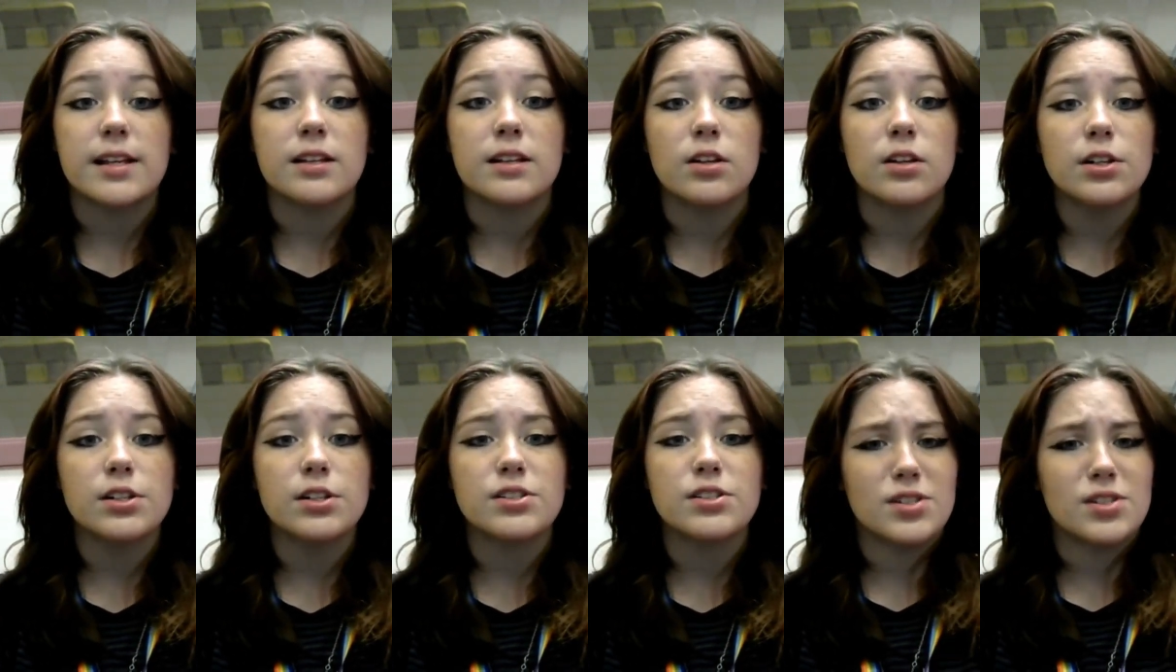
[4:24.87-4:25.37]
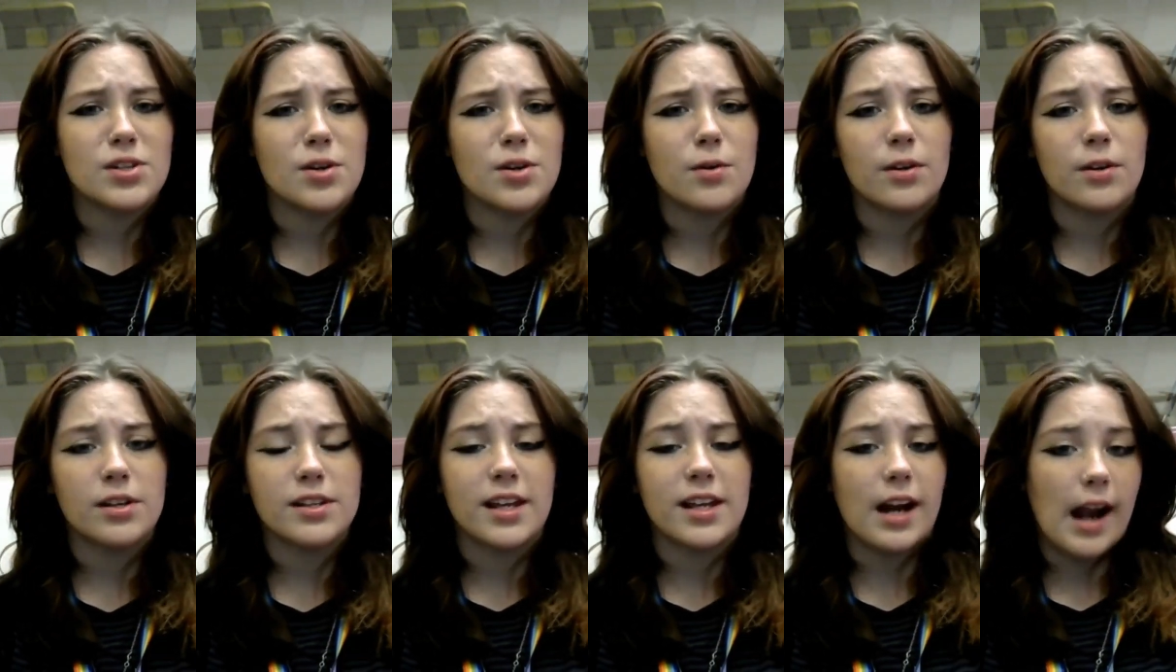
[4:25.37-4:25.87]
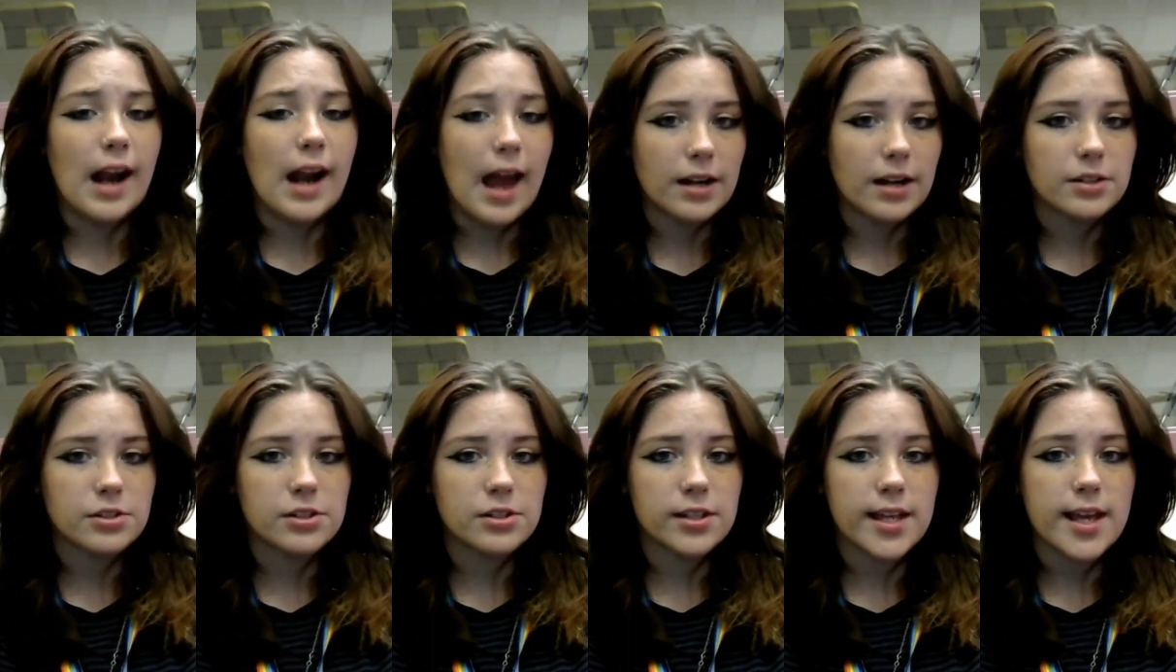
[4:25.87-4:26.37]
looks newer than it
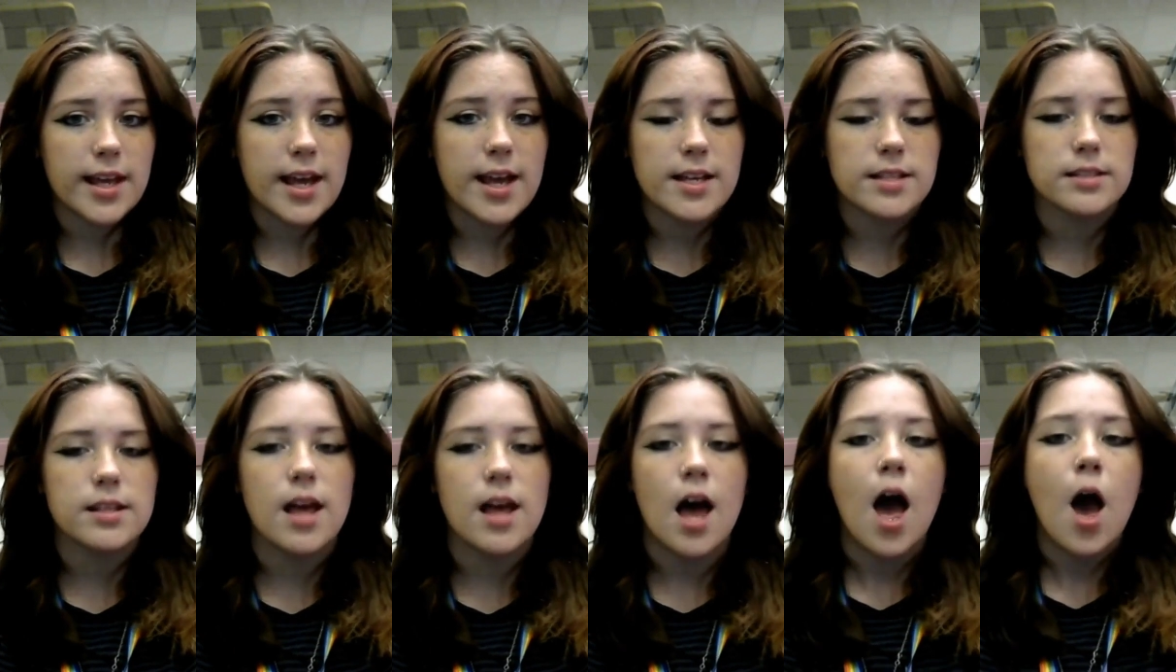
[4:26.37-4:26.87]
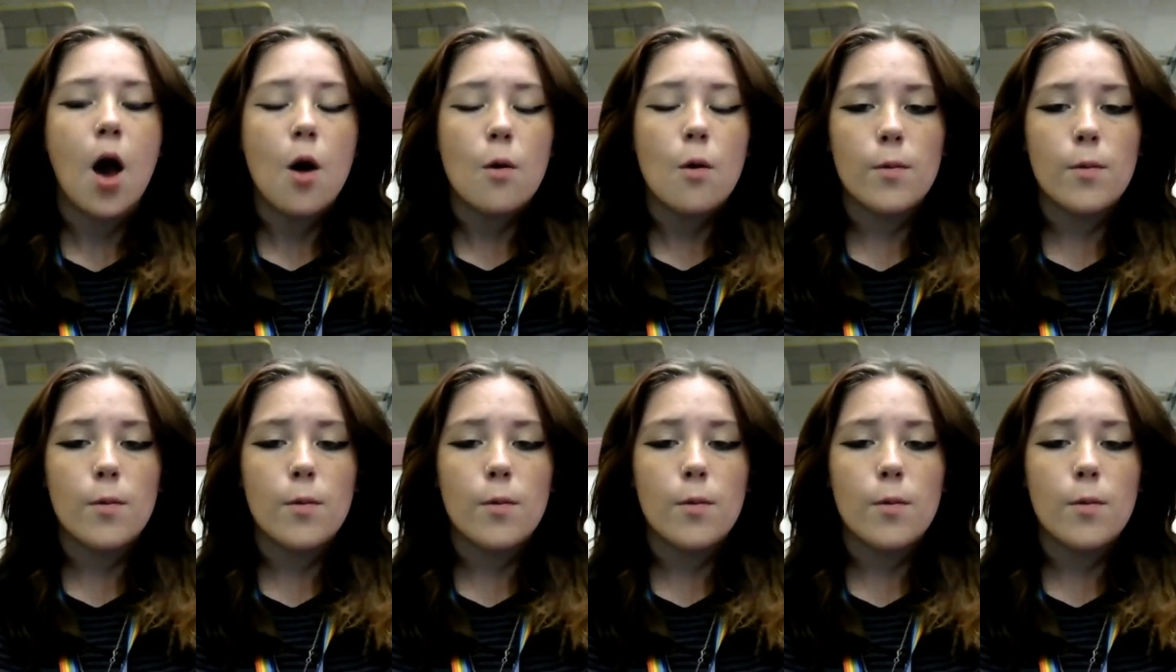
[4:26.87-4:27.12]
actually is.